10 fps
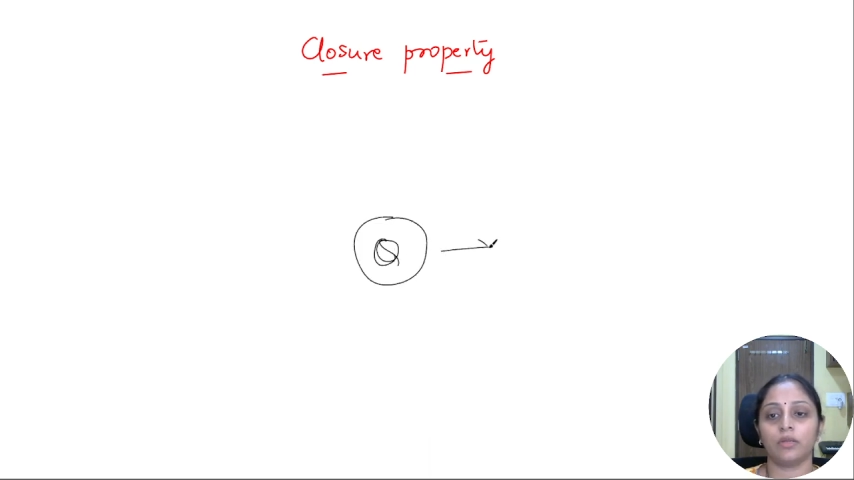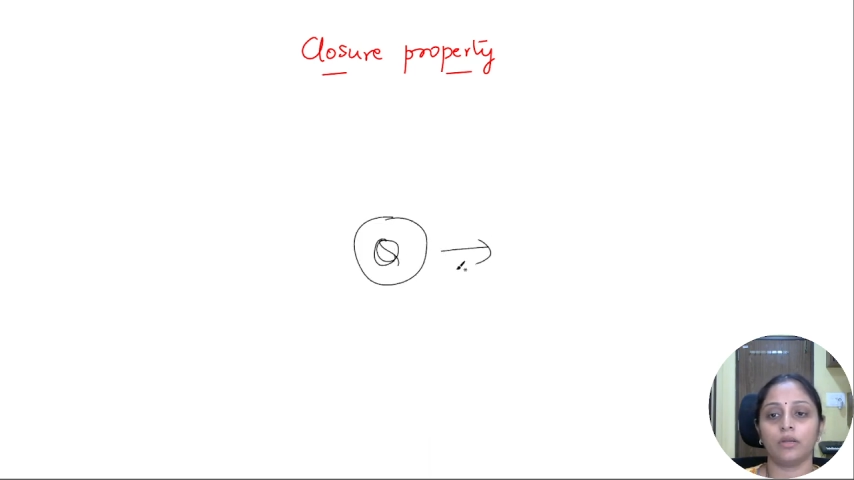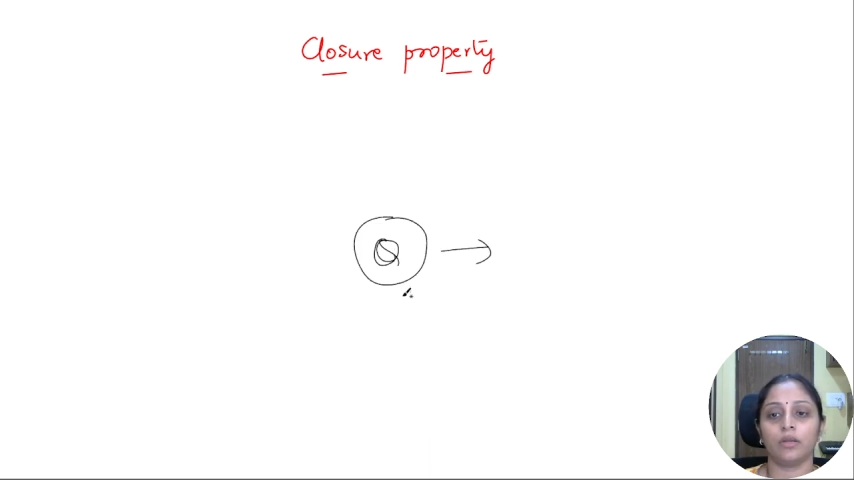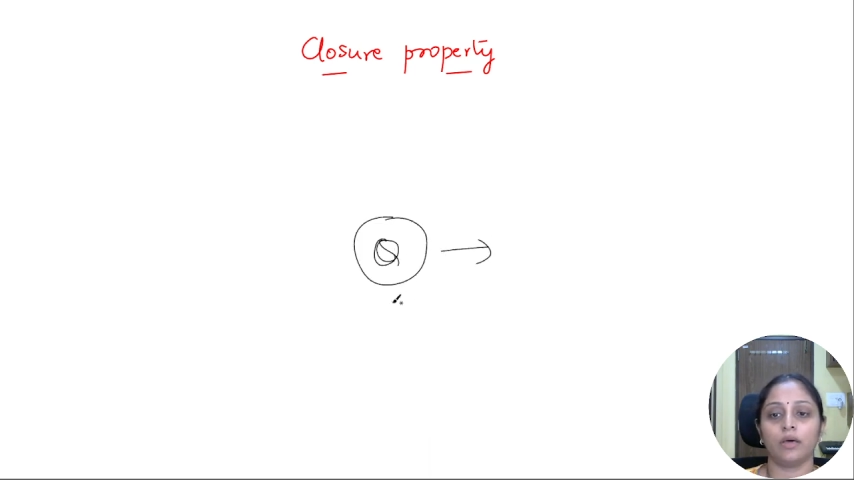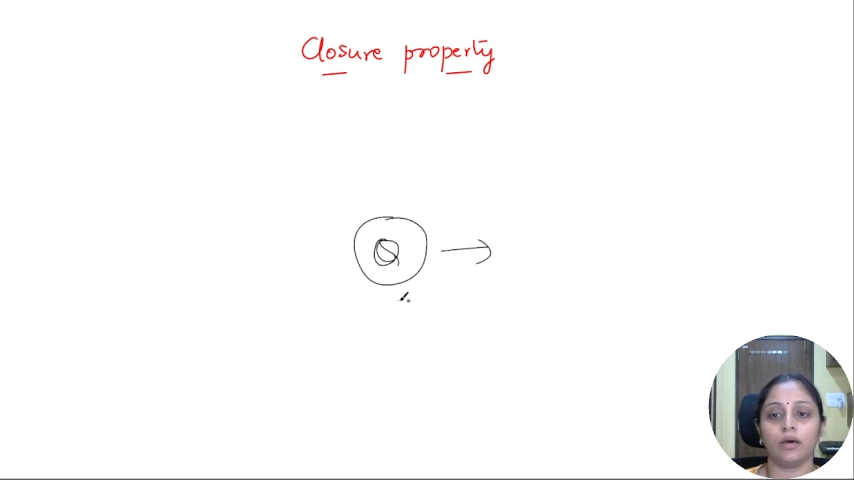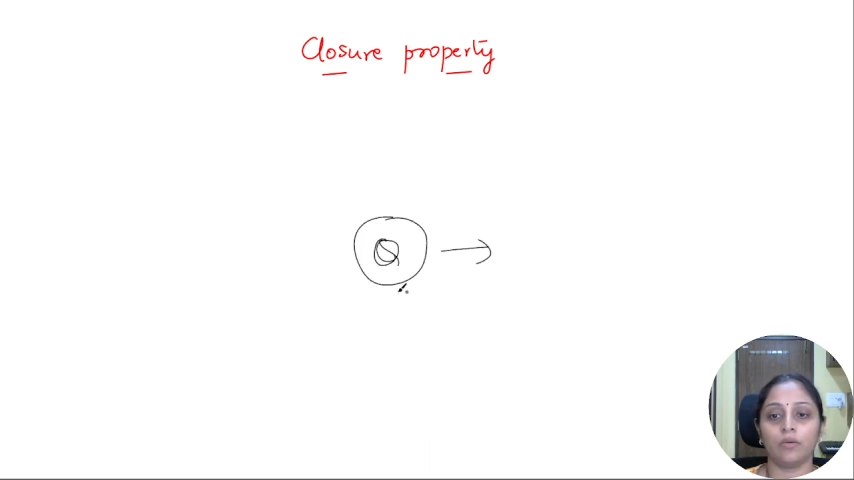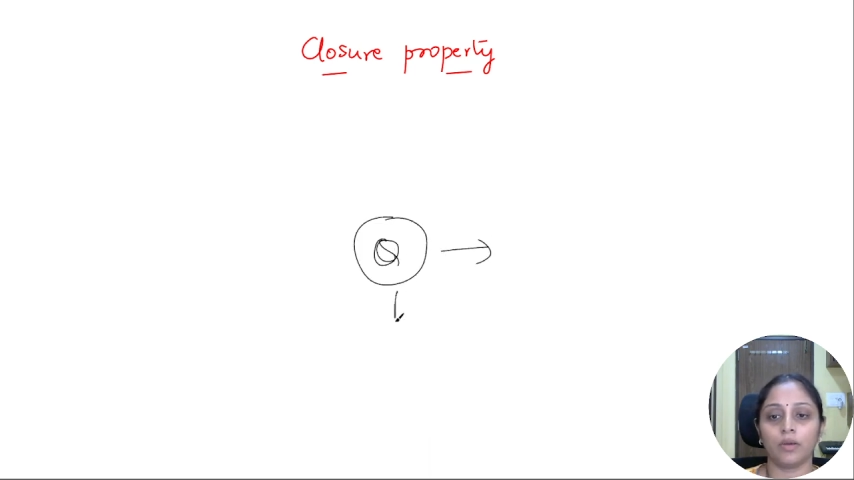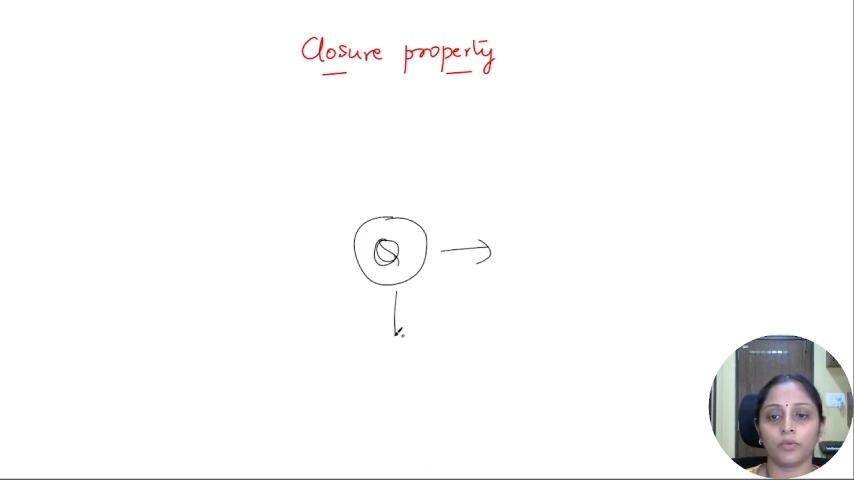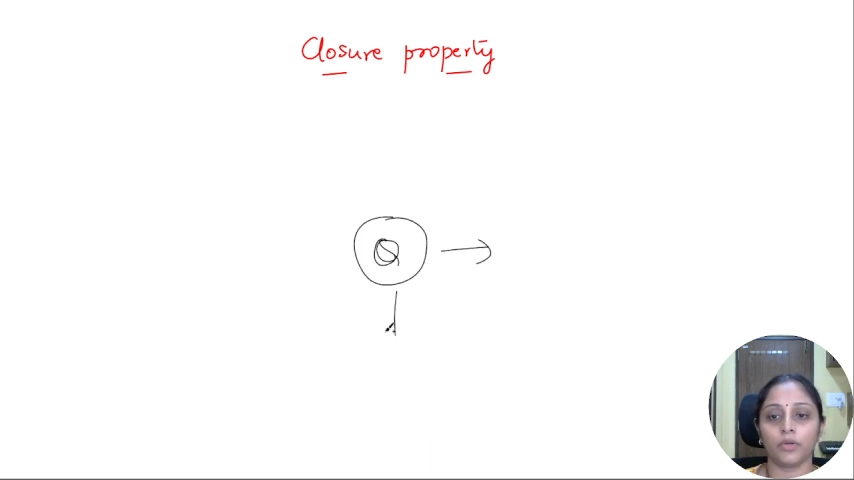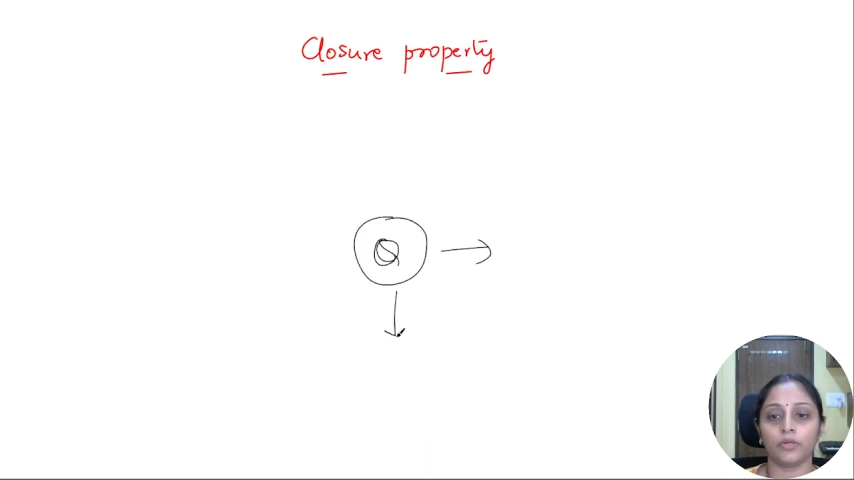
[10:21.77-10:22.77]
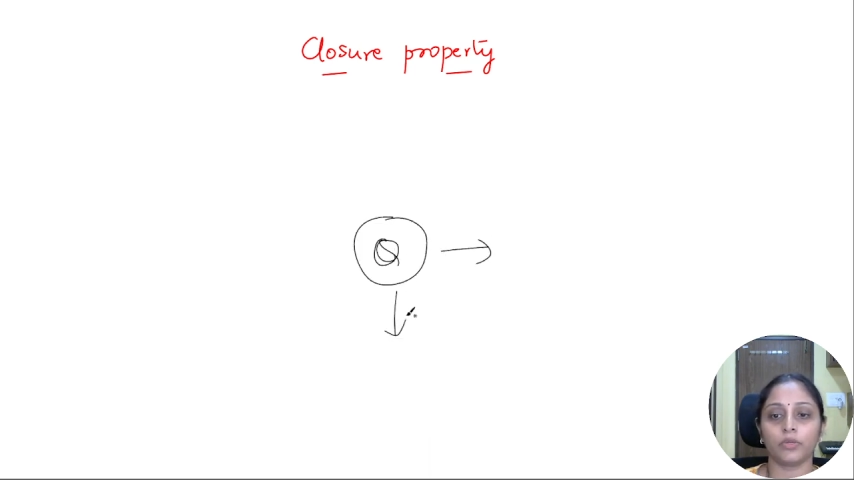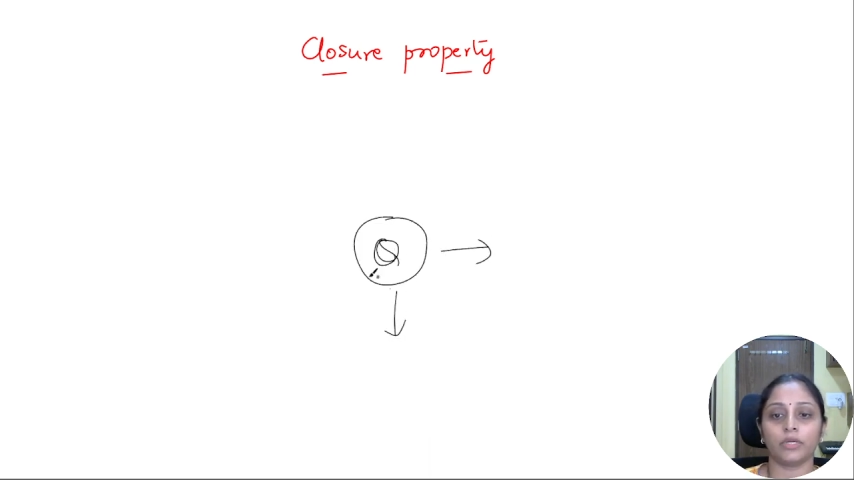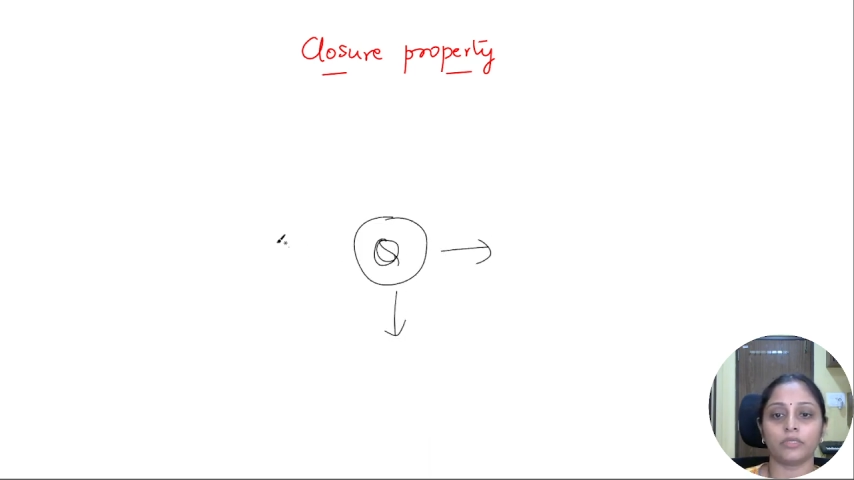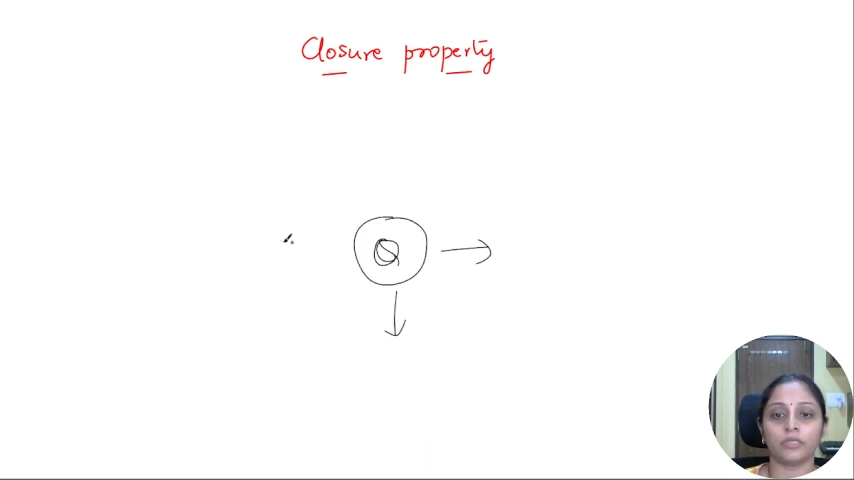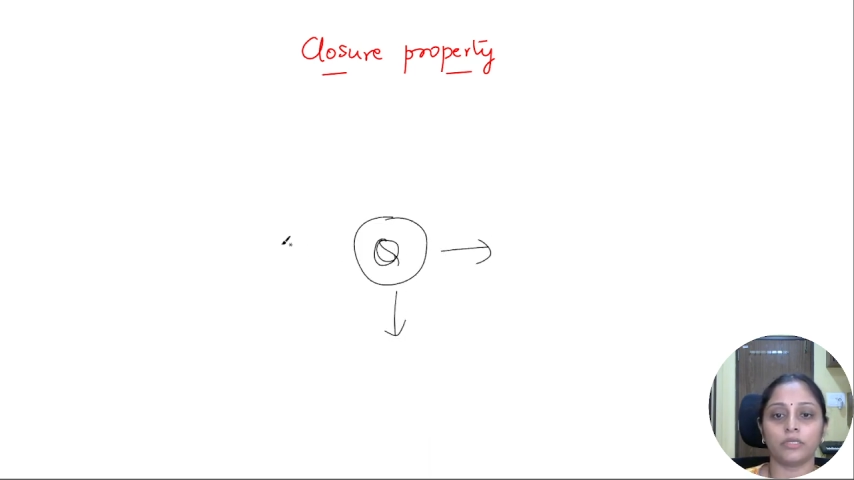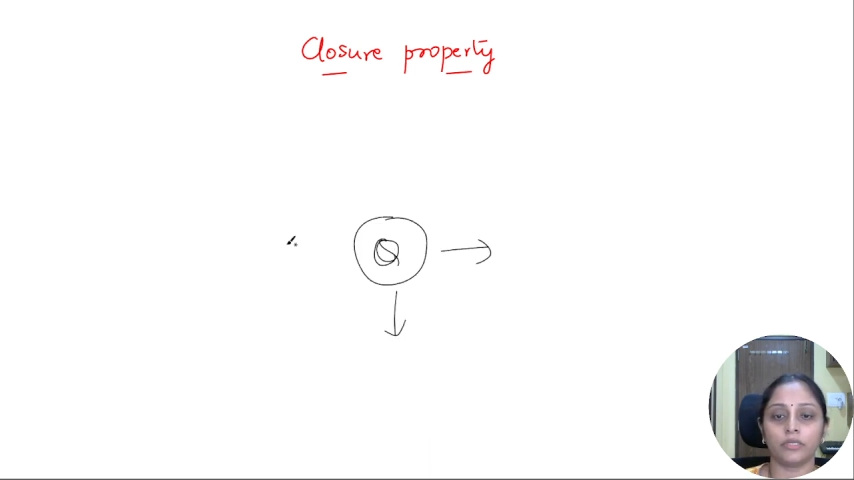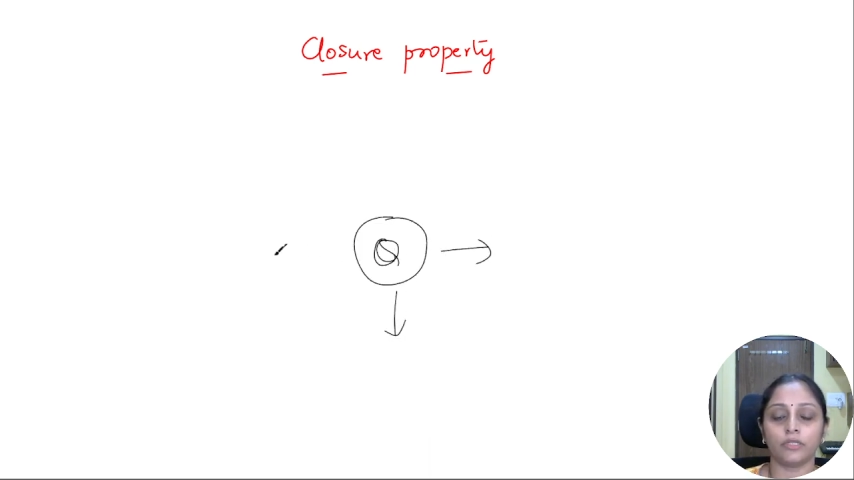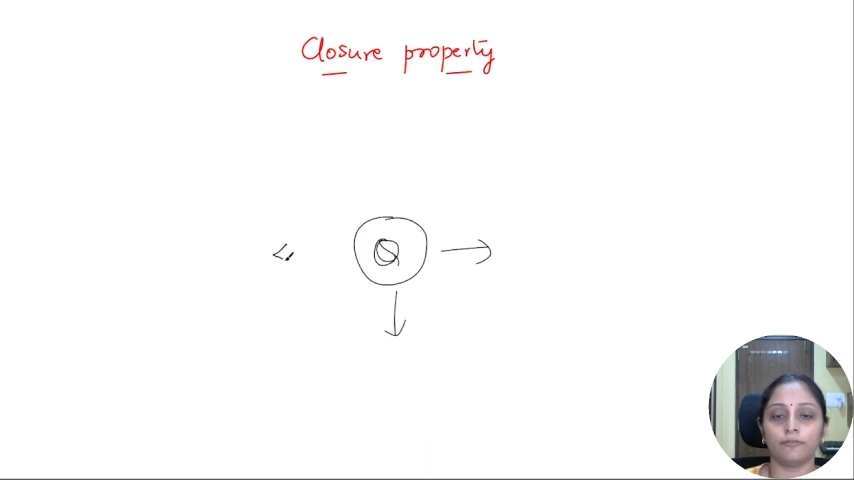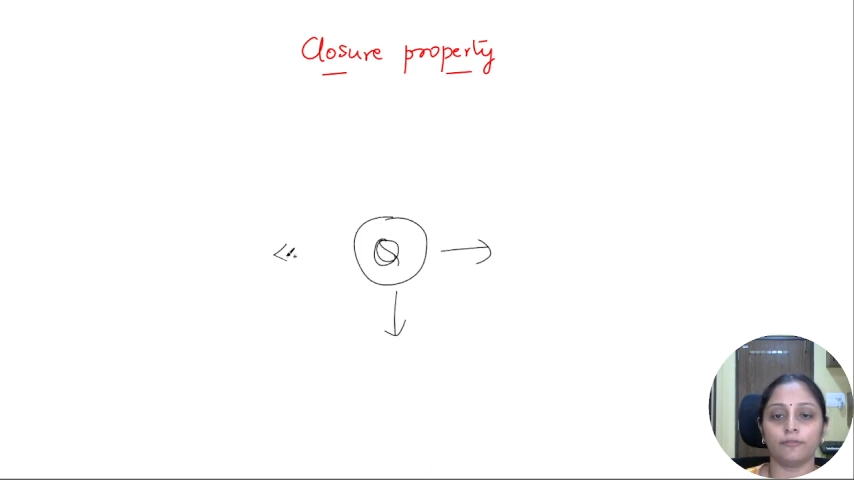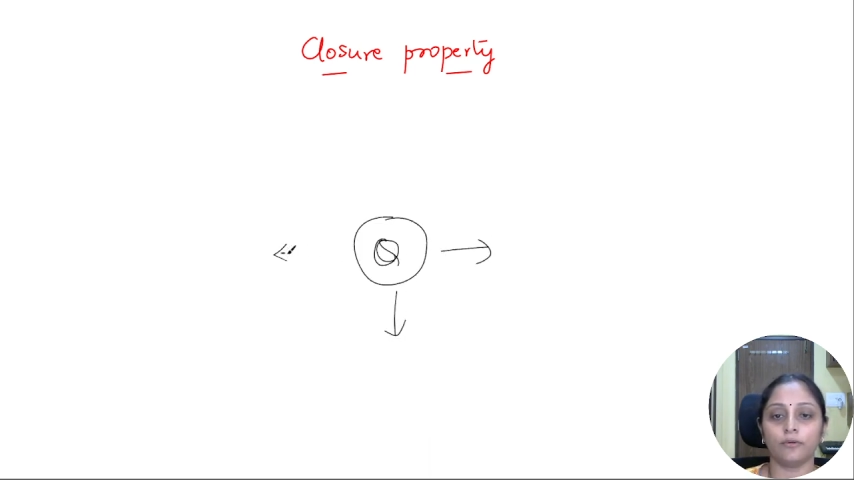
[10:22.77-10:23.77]
Now I am going to consider
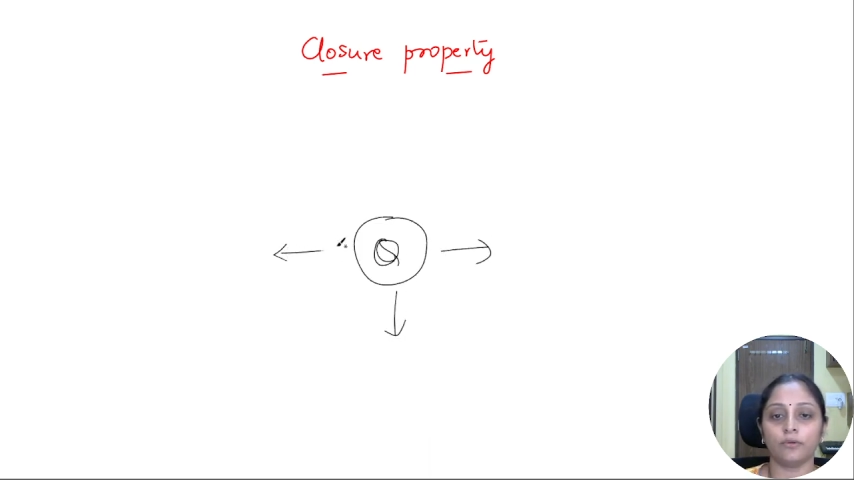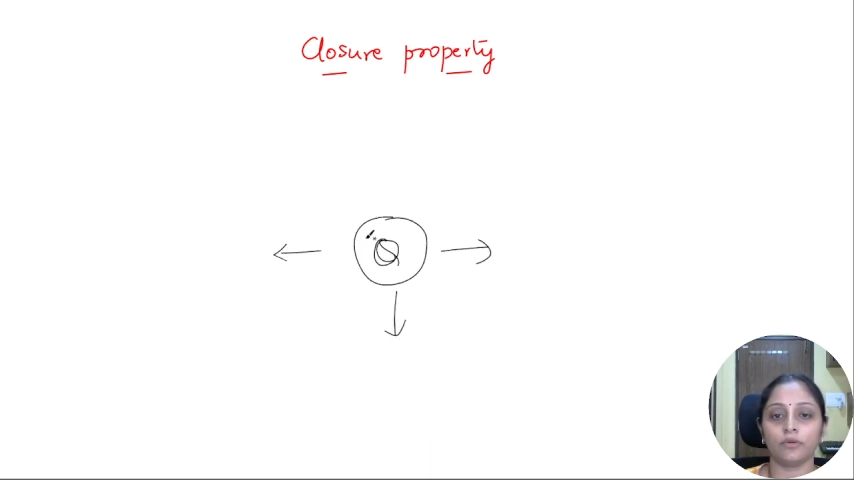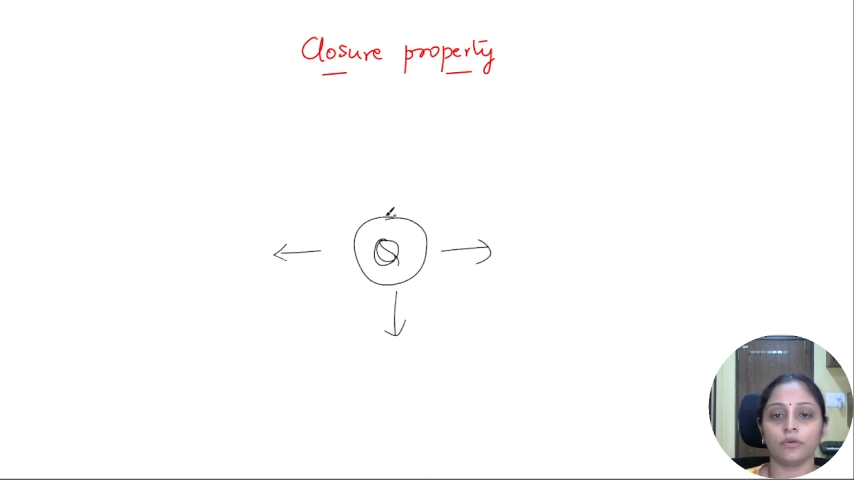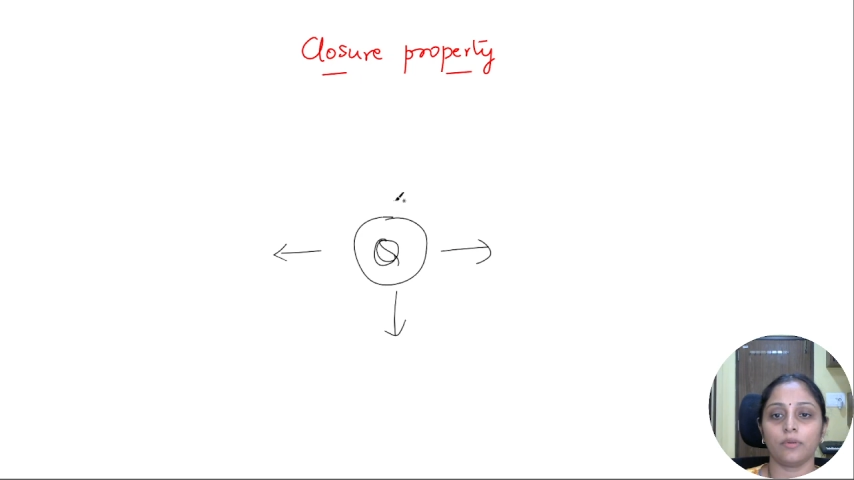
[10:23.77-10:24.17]
the 4